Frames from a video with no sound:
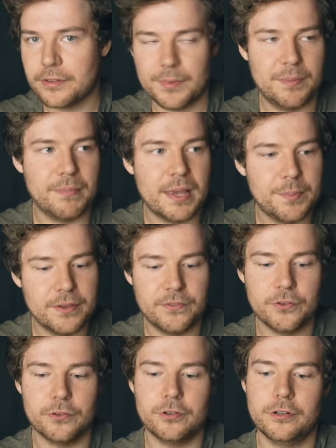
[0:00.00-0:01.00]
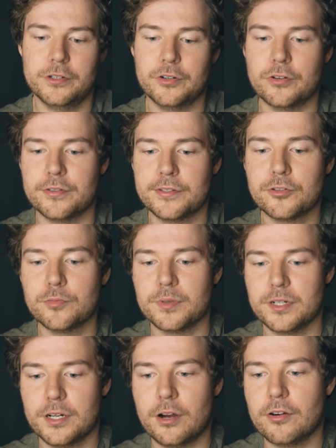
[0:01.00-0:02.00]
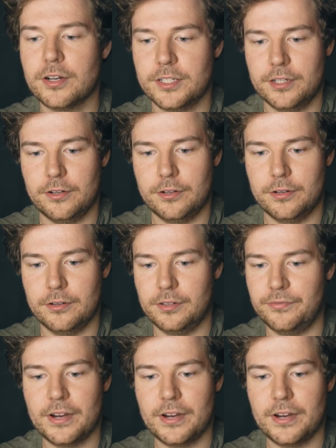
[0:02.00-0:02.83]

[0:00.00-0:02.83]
I mean, maybe if you're, you know, super oriented on